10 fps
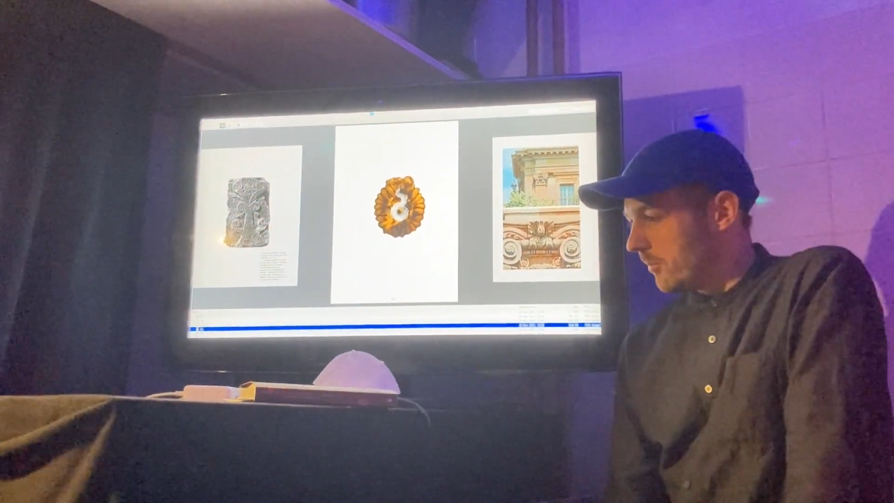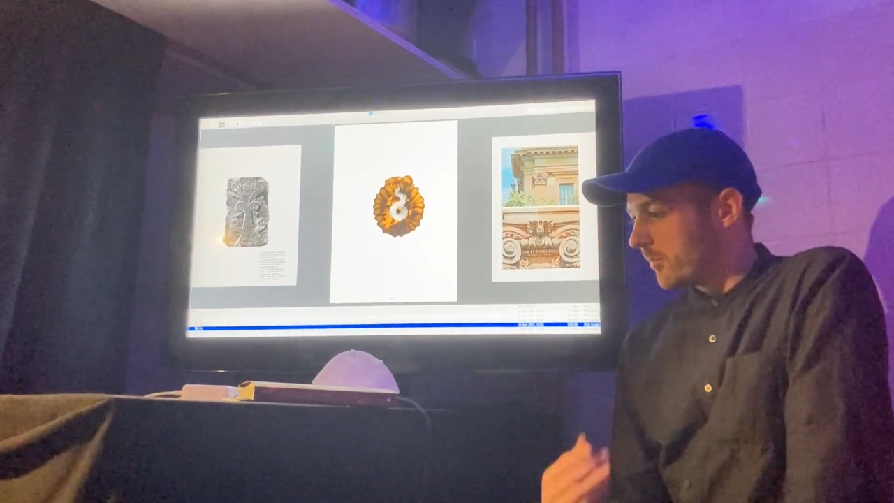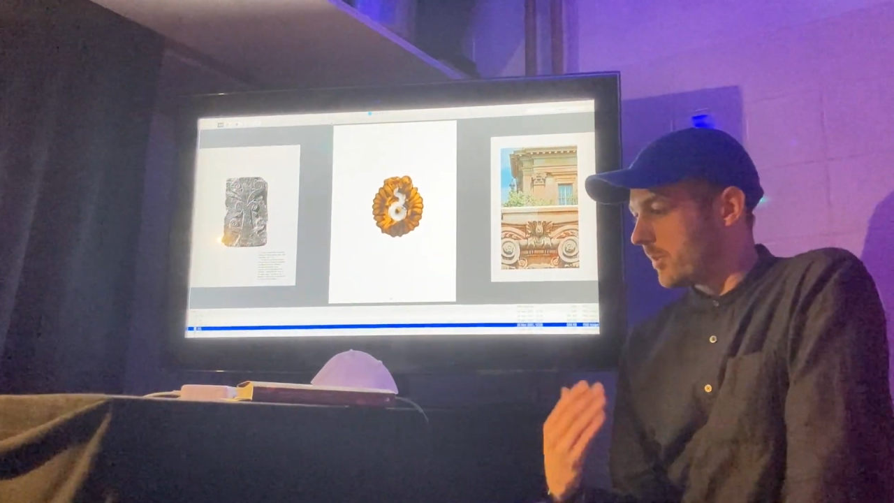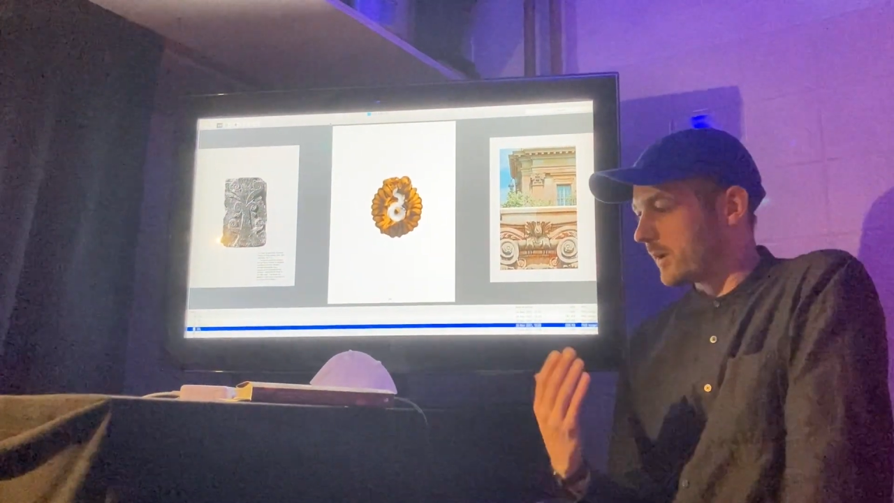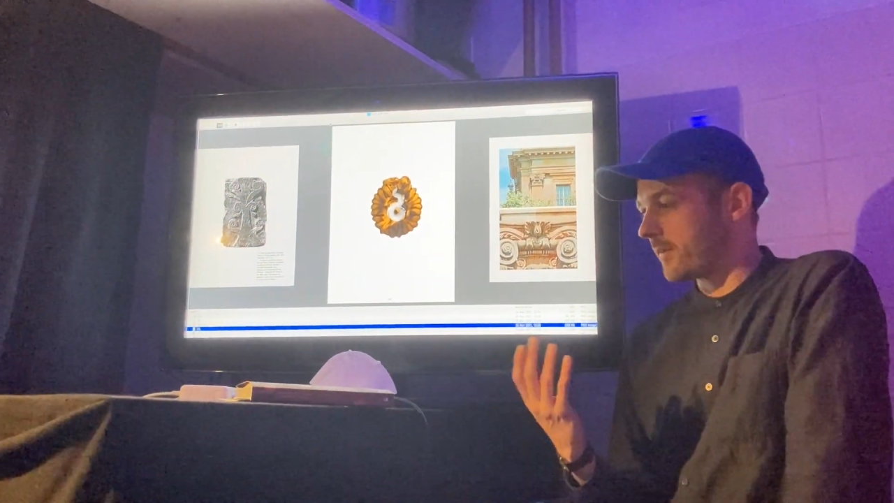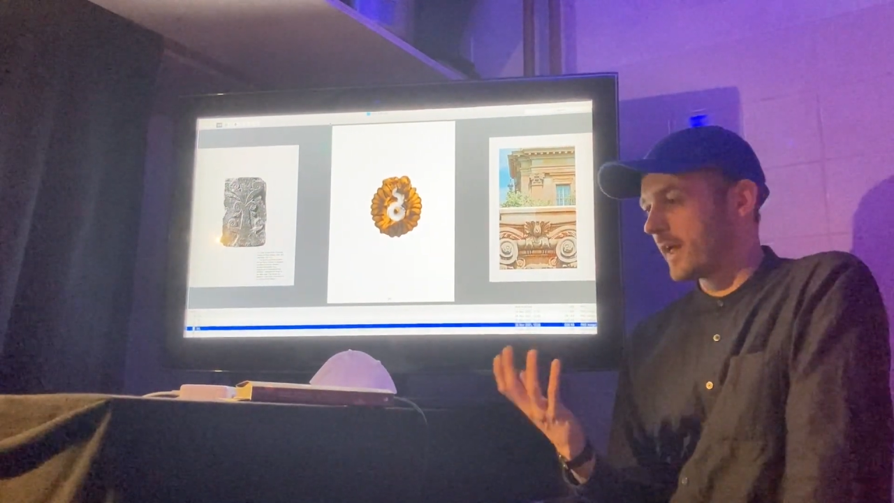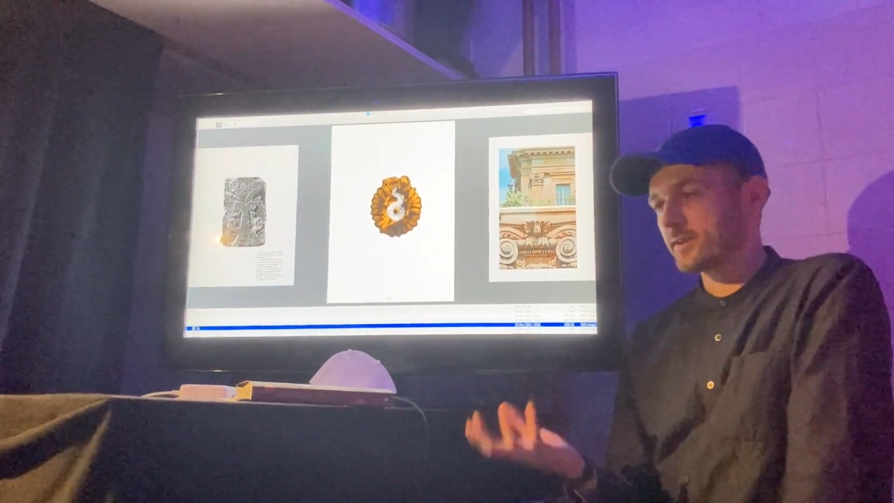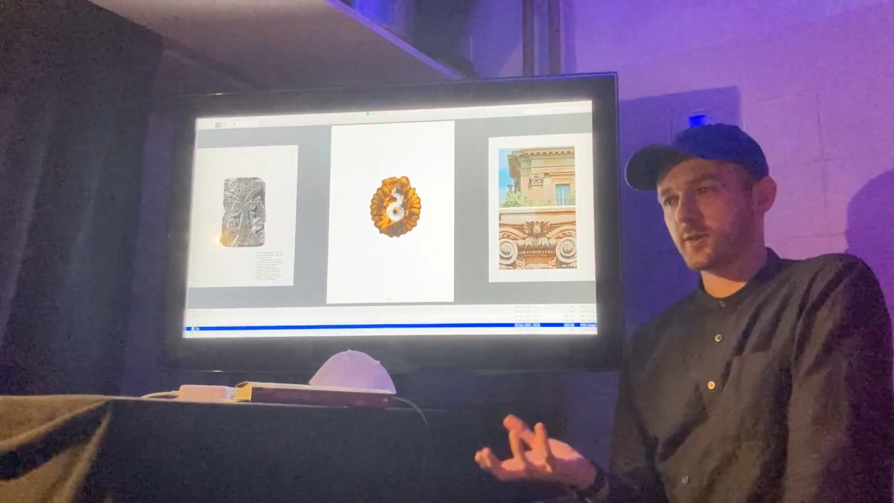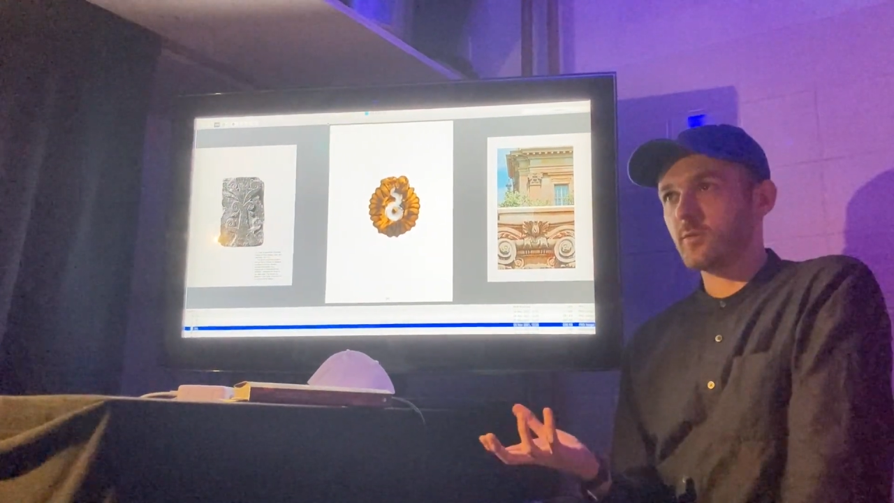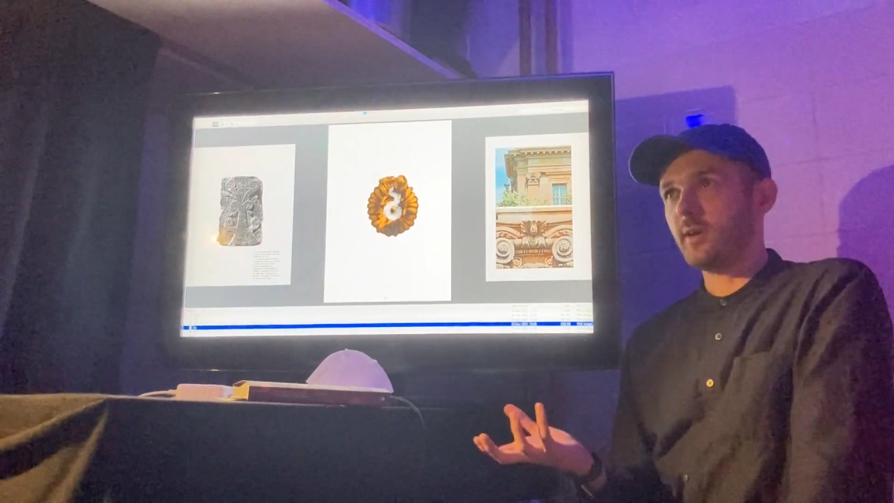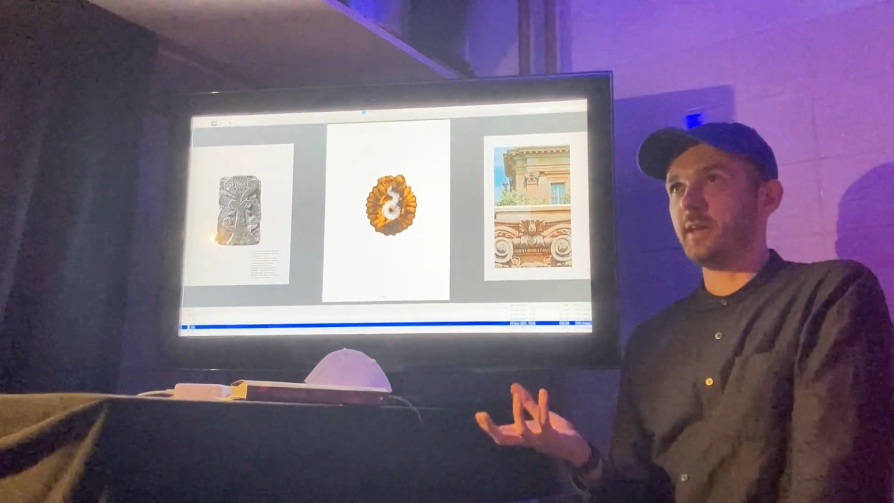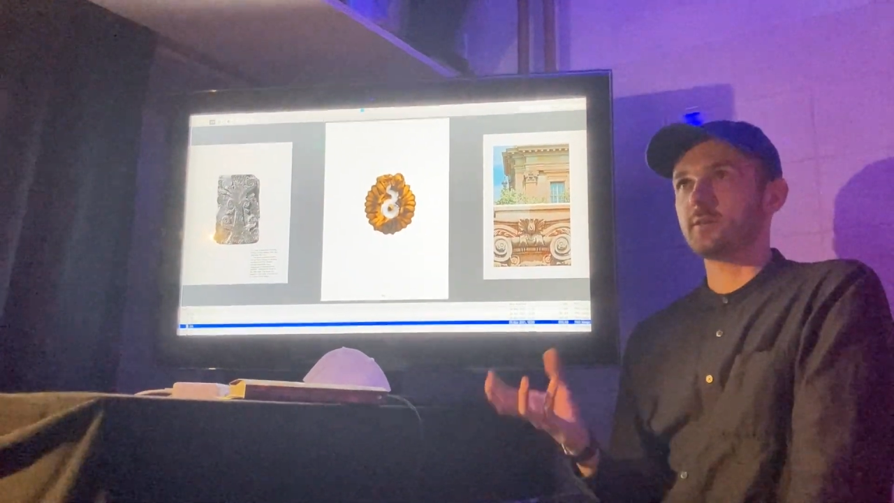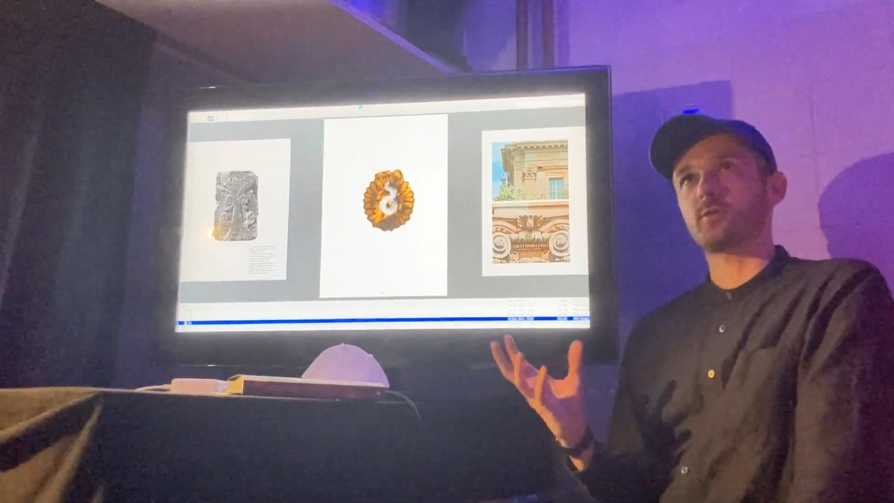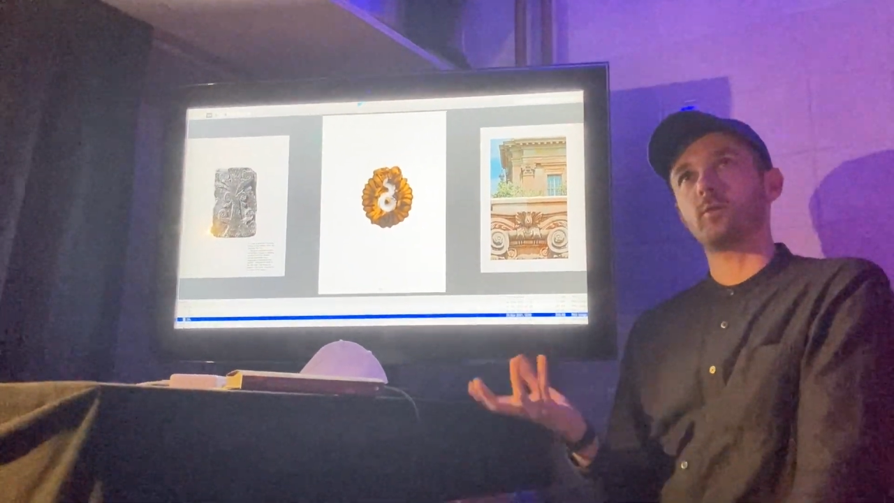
But that's only in sort